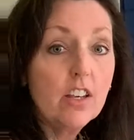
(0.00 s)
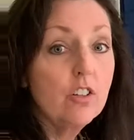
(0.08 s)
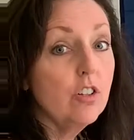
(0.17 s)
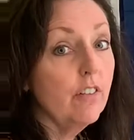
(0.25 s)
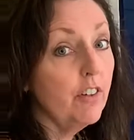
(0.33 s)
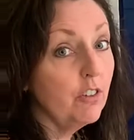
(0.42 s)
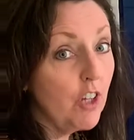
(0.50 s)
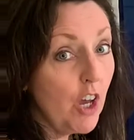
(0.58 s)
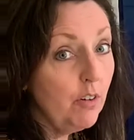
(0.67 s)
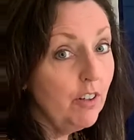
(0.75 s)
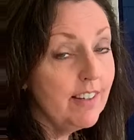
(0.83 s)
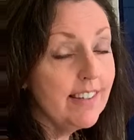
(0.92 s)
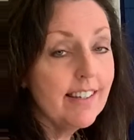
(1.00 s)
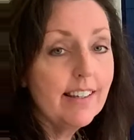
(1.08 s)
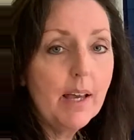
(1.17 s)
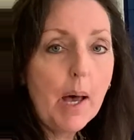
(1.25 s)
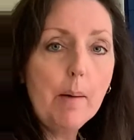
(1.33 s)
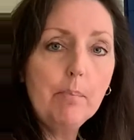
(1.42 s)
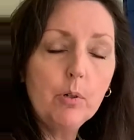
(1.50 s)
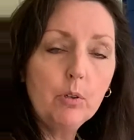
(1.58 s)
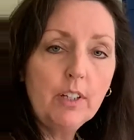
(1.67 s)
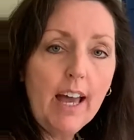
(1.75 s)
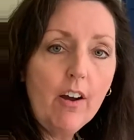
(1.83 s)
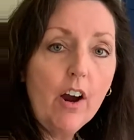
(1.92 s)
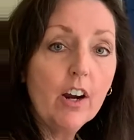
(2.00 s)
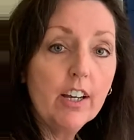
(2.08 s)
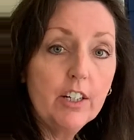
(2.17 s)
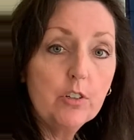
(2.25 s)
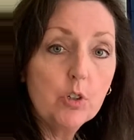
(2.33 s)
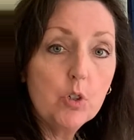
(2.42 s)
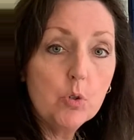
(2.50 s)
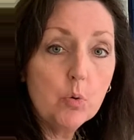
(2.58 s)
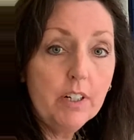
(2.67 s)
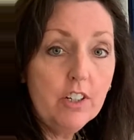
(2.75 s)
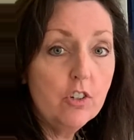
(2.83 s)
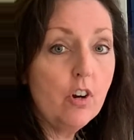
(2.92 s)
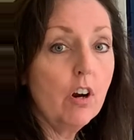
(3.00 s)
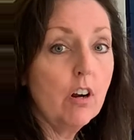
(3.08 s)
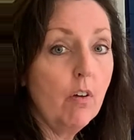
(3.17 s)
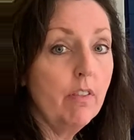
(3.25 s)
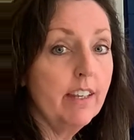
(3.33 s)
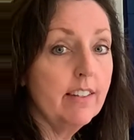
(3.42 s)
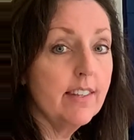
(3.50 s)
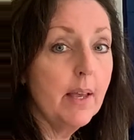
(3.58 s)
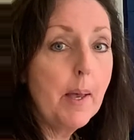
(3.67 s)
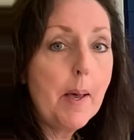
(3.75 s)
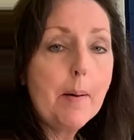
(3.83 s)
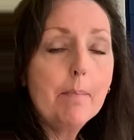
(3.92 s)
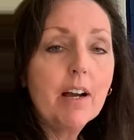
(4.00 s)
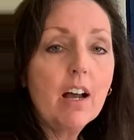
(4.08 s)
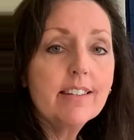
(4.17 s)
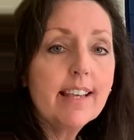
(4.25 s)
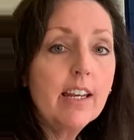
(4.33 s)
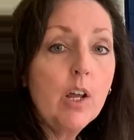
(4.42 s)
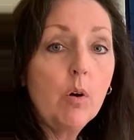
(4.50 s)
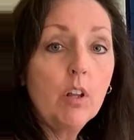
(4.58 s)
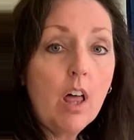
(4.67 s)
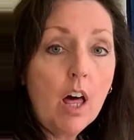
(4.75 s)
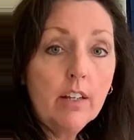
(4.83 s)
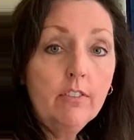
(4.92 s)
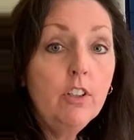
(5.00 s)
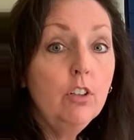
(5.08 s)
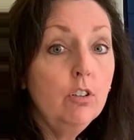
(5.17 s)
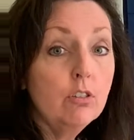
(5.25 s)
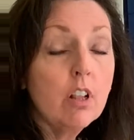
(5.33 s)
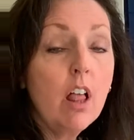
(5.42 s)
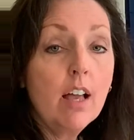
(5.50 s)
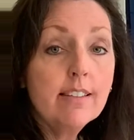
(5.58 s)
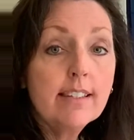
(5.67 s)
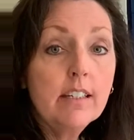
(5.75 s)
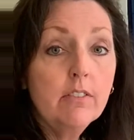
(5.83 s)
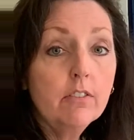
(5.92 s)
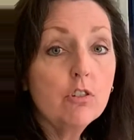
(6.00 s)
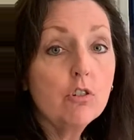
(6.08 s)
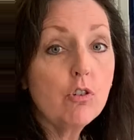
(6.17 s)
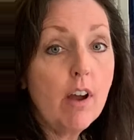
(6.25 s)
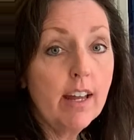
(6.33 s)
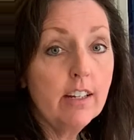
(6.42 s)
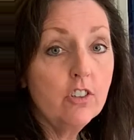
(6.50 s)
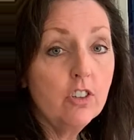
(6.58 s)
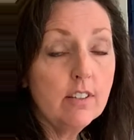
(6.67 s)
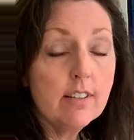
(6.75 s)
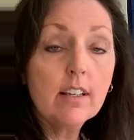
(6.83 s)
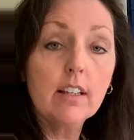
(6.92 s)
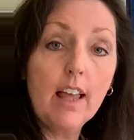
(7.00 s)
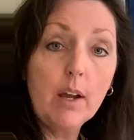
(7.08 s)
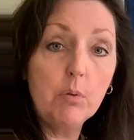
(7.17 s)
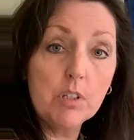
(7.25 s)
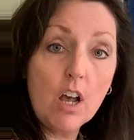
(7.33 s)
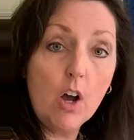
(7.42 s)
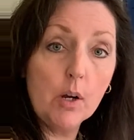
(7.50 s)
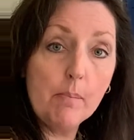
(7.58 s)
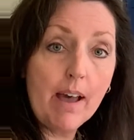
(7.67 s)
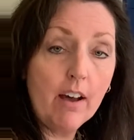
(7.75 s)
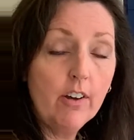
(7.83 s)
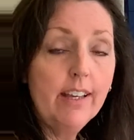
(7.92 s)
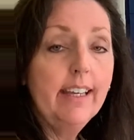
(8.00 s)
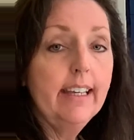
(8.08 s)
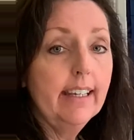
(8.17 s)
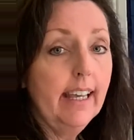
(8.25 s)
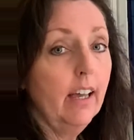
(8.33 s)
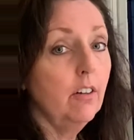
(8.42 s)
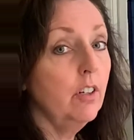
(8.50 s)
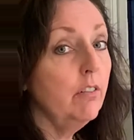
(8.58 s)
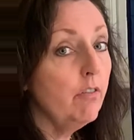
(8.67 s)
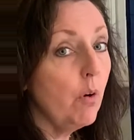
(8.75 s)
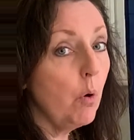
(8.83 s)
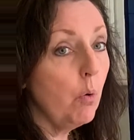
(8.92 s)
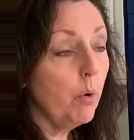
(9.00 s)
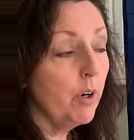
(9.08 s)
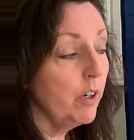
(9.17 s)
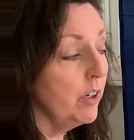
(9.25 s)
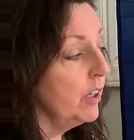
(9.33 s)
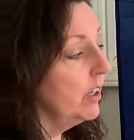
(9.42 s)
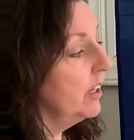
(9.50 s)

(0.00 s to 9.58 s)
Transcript: So if you'll notice, I pulled out our 120 chart on this because I know a lot of you use lots of different strategies, like we talk about, counting forward,